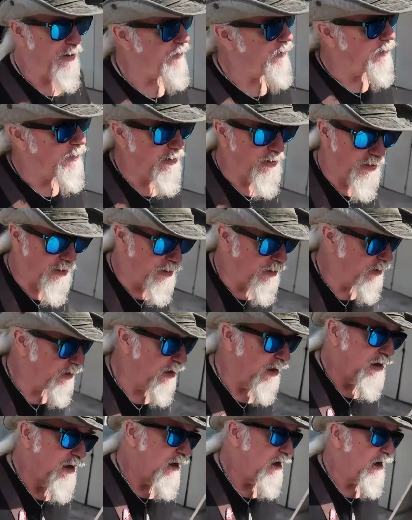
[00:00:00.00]
I,
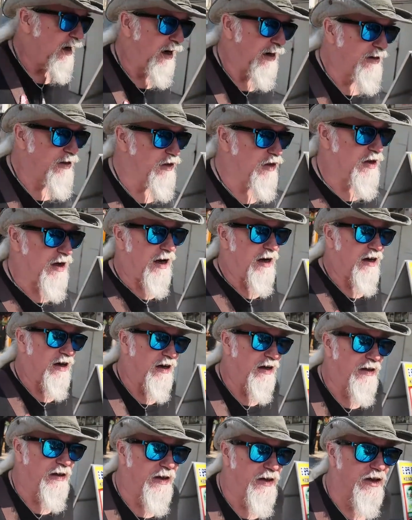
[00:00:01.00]
I just
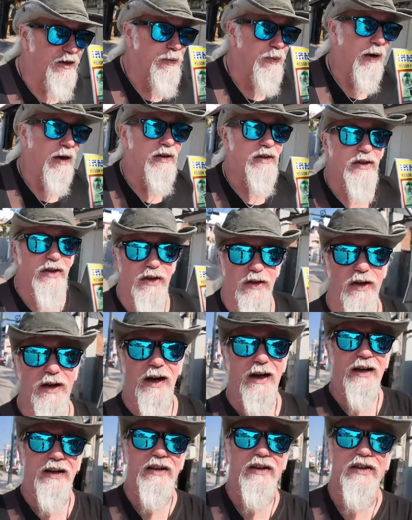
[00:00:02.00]
cannot express to you
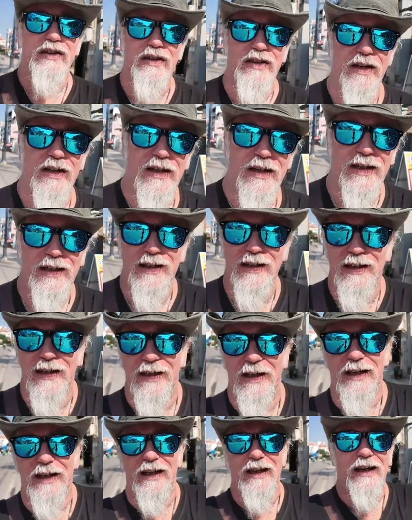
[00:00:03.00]
guys
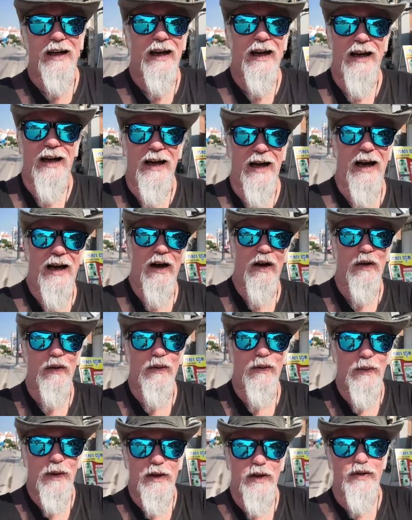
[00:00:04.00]
how
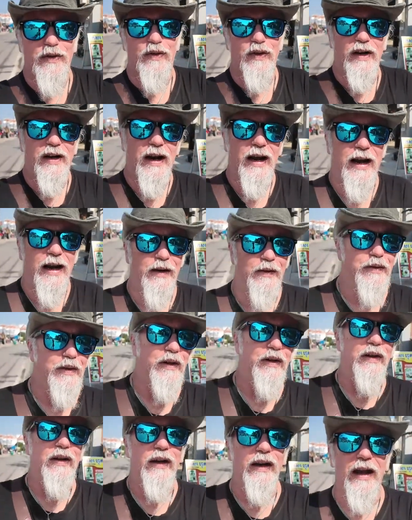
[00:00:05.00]
much fun I have
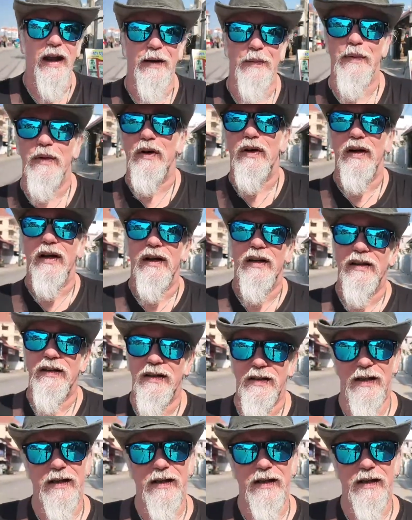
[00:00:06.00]
here in Cambodia.